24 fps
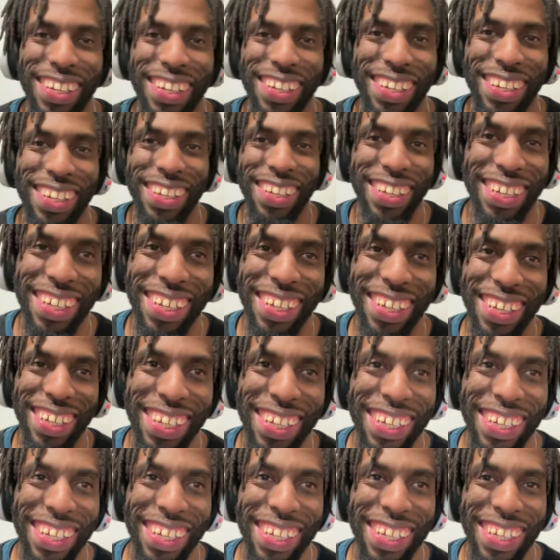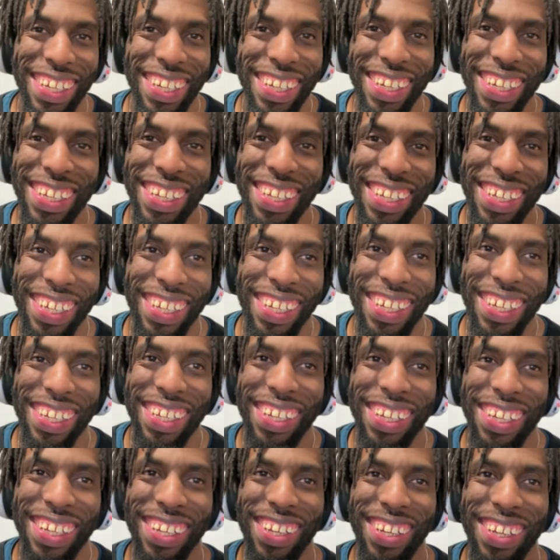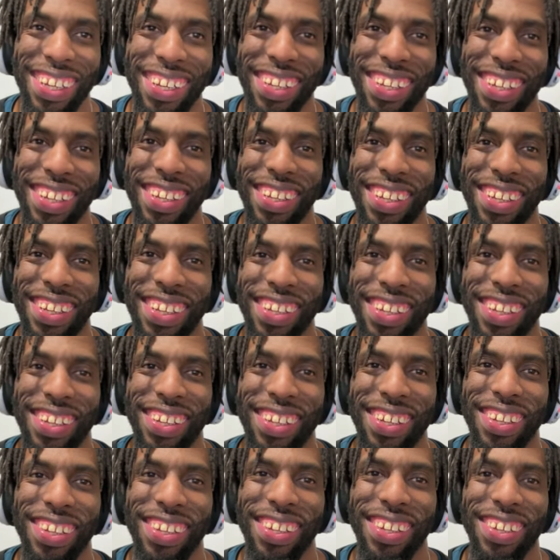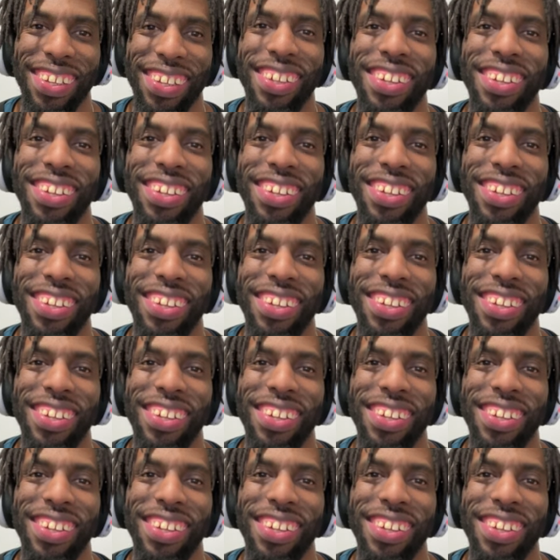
This person isn't speaking.